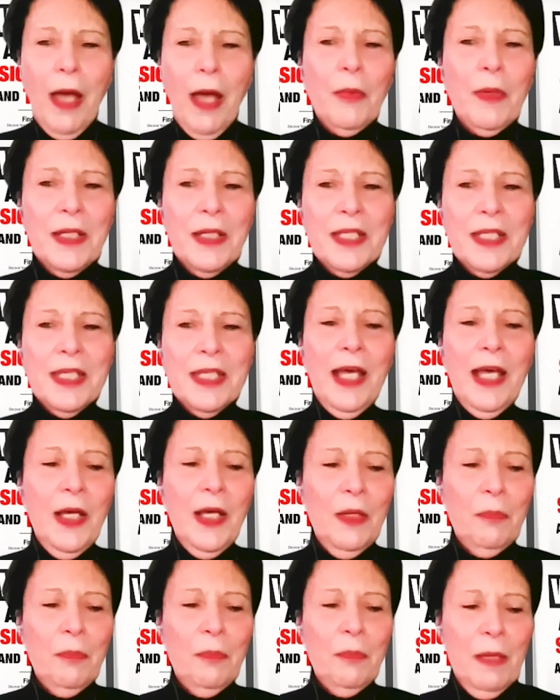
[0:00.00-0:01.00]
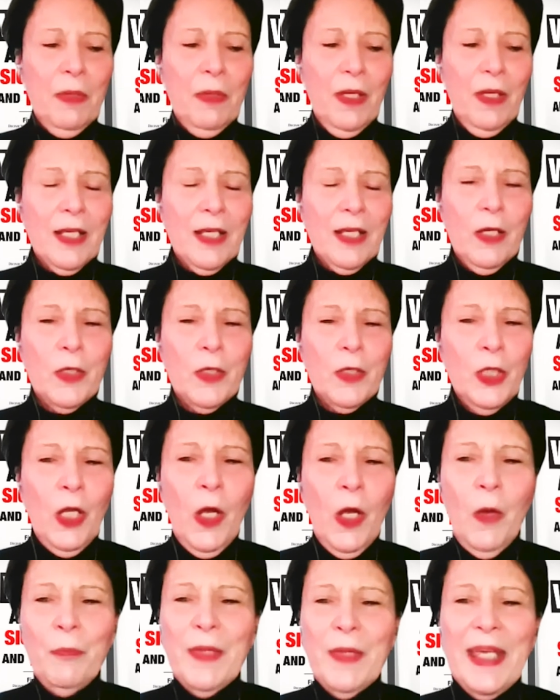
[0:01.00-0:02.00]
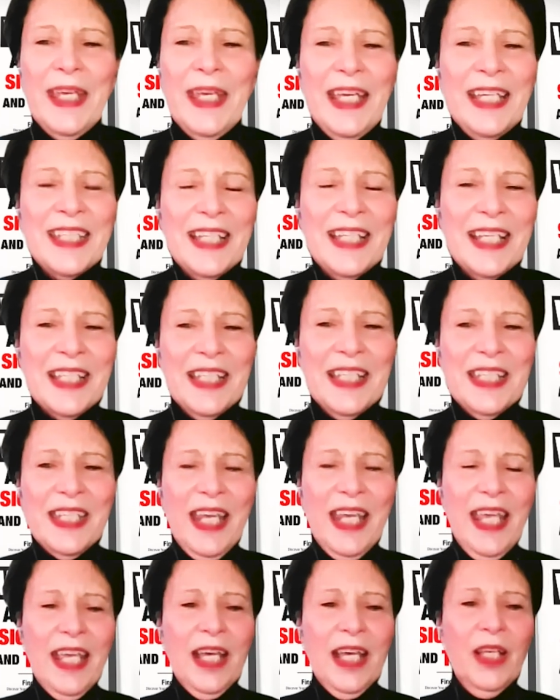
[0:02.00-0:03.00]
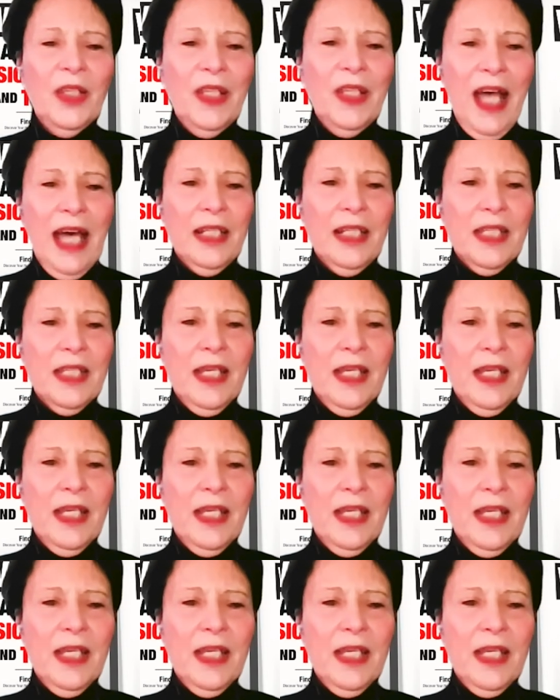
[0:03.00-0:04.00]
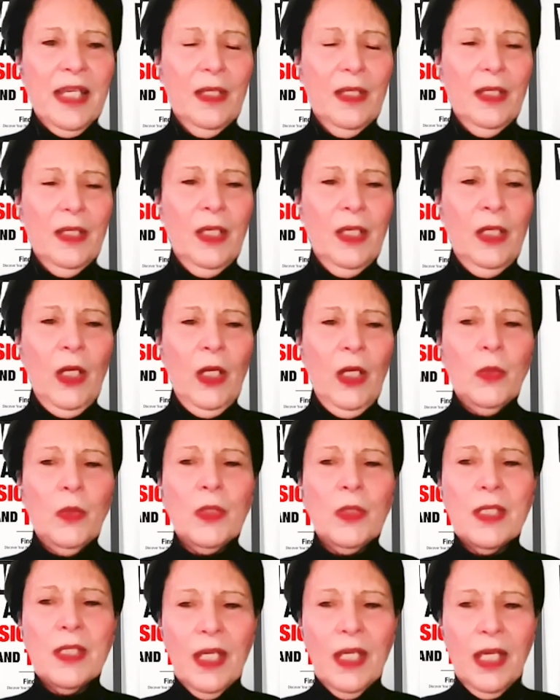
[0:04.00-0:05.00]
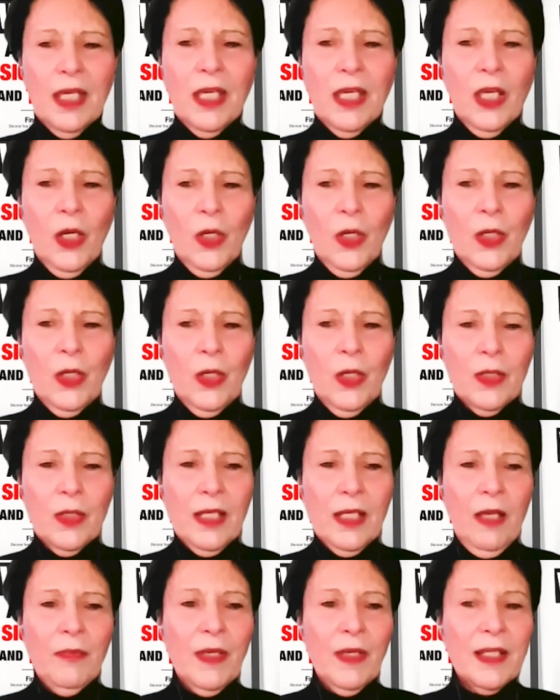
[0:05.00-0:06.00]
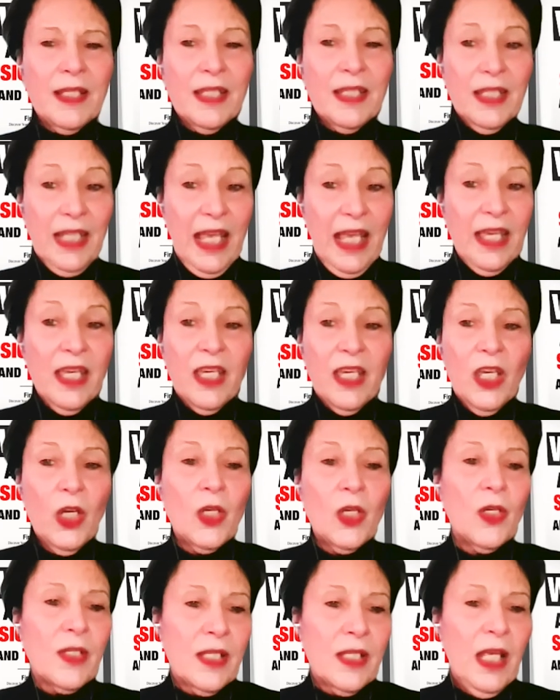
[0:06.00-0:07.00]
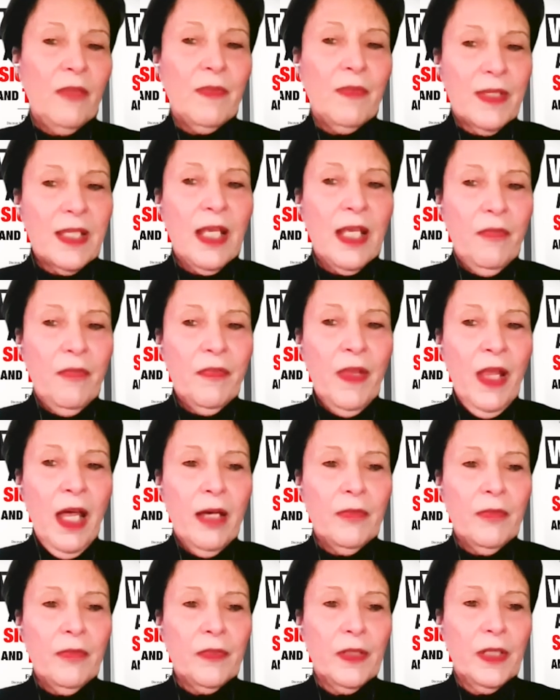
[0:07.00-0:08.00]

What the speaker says: So I would tell people, I go, you know, it doesn't take a lot of time, you know, to take care of yourself, because taking care of yourself is self-love,